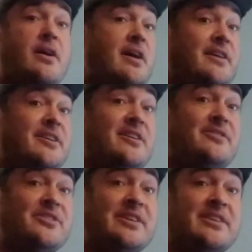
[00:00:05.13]
Hi
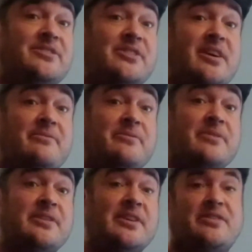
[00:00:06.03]
guys, it's Coffee
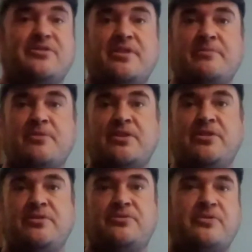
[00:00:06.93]
Freelancer here bringing
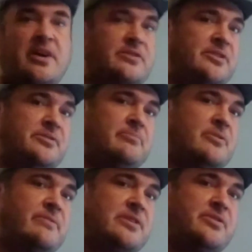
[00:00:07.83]
you strategies,
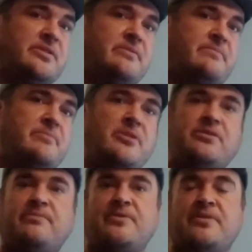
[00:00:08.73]
motivation, and
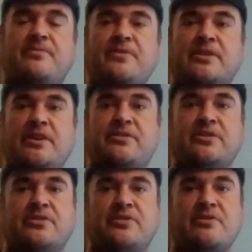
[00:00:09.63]
information for your
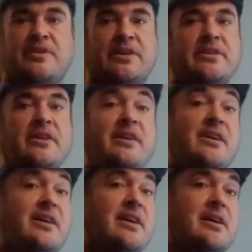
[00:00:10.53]
freelancing journey.
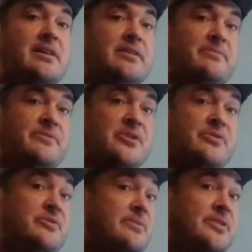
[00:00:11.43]
And if you're
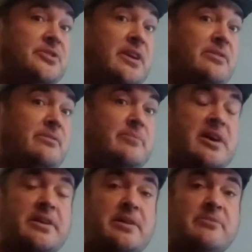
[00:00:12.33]
new to the channel,
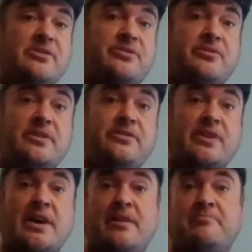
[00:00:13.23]
my name is Chris.
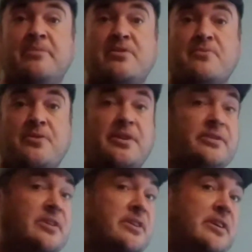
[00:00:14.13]
I have been
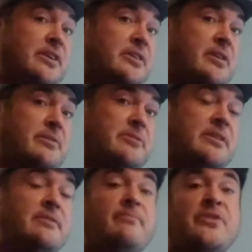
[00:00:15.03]
working the gig
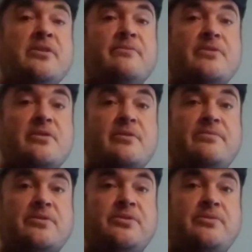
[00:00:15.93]
economy for
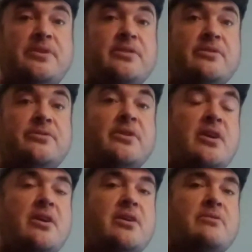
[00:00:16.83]
over 2 years,
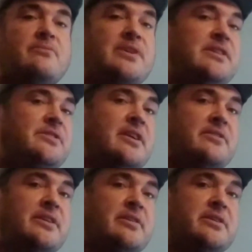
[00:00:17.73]

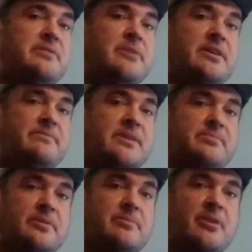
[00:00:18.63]
reselling on eBay and
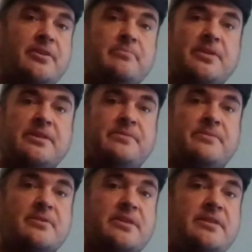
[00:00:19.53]
Facebook Marketplace
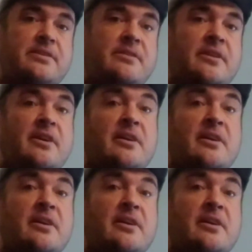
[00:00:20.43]
for a year,